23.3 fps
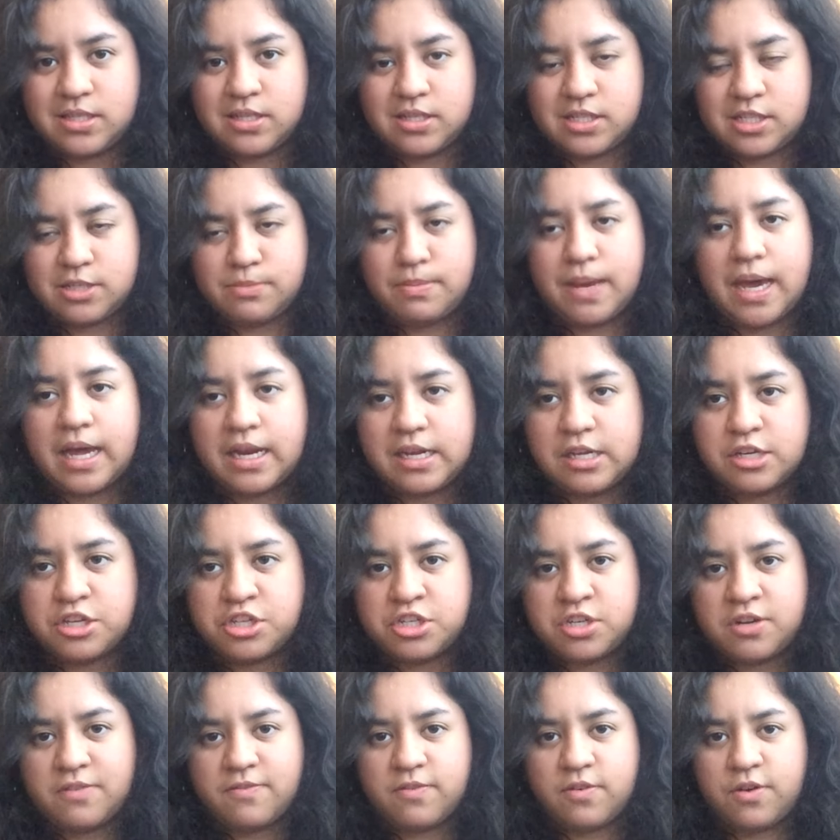
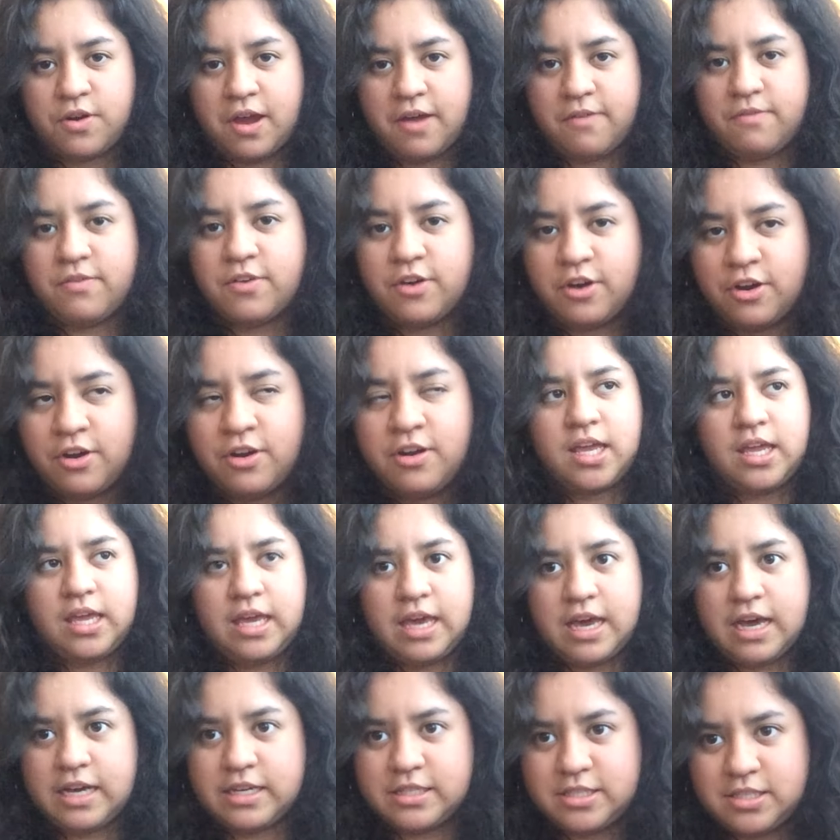Spanish forever,
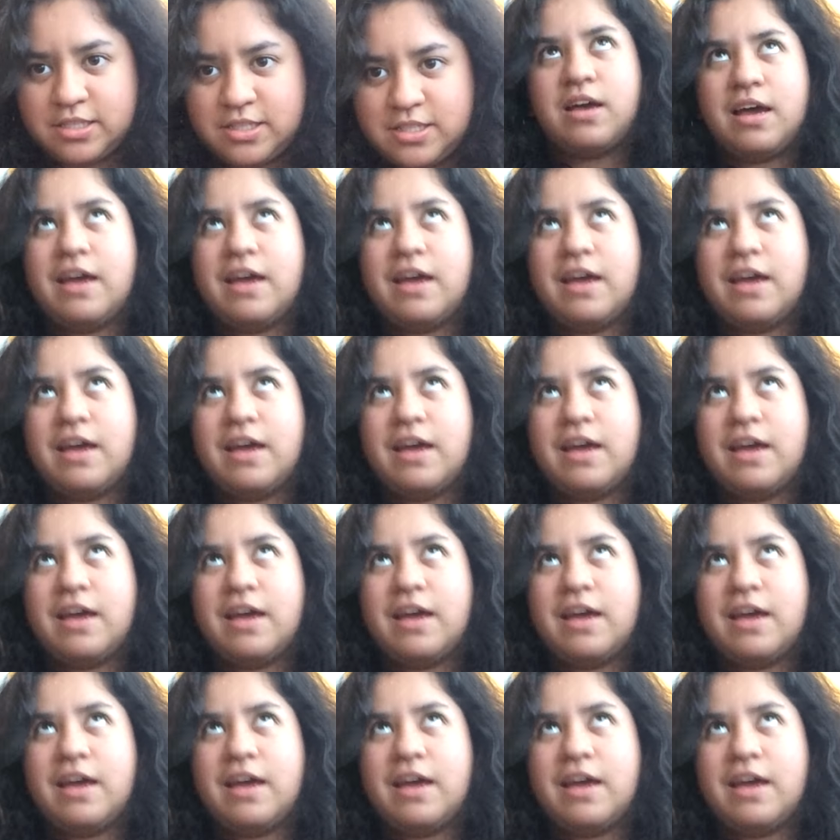yes.